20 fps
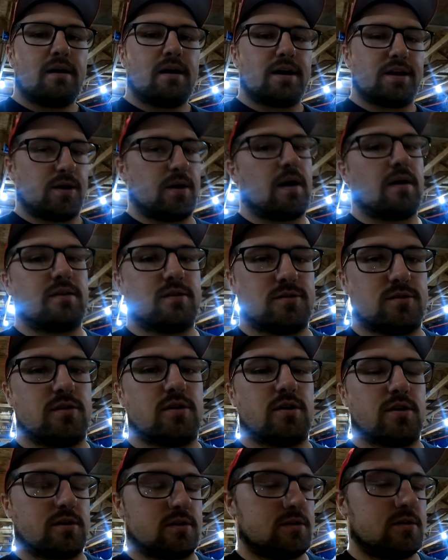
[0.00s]
I know how this
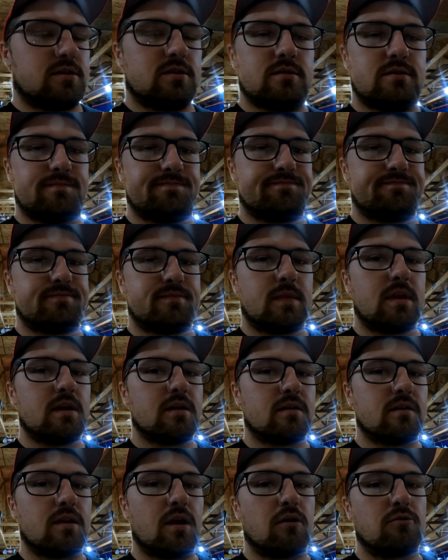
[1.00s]
looks.
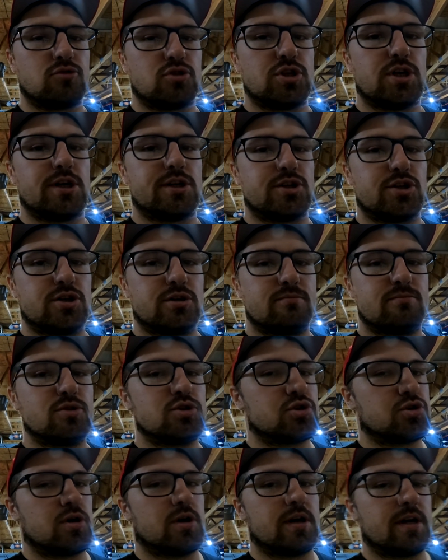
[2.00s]
Don't judge. I'm
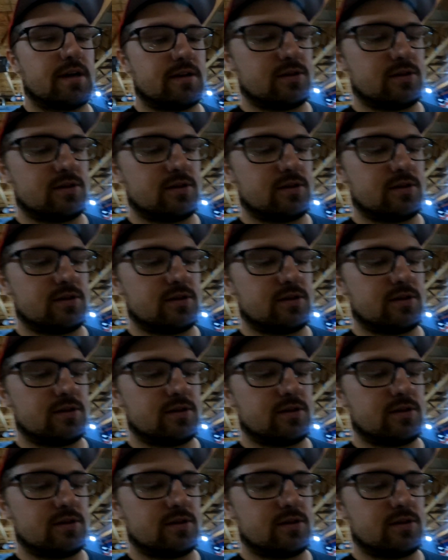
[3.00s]
just trying to